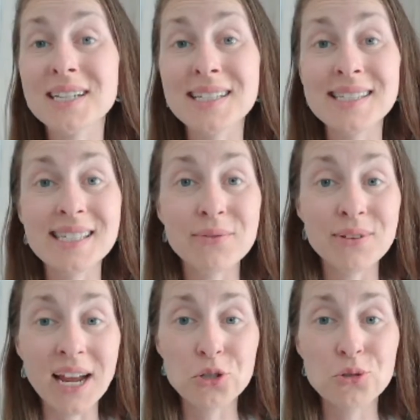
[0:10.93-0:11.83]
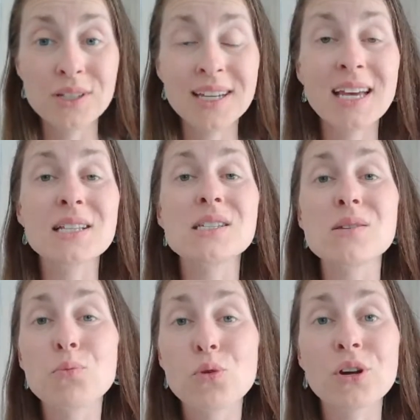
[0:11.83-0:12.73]
conceive naturally and
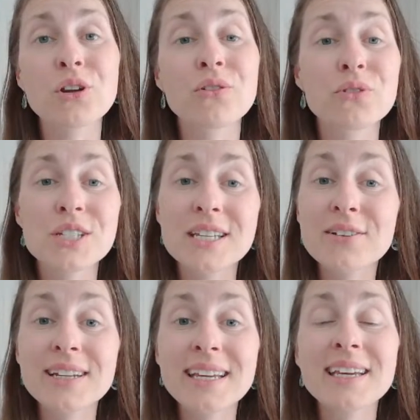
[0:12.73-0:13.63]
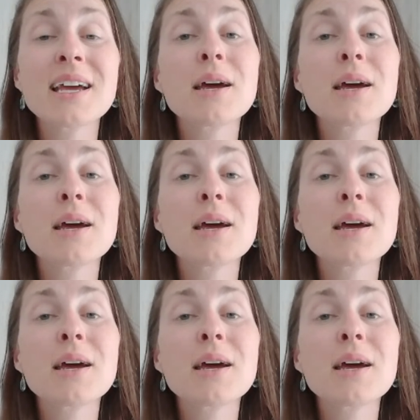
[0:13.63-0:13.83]
support your fertility,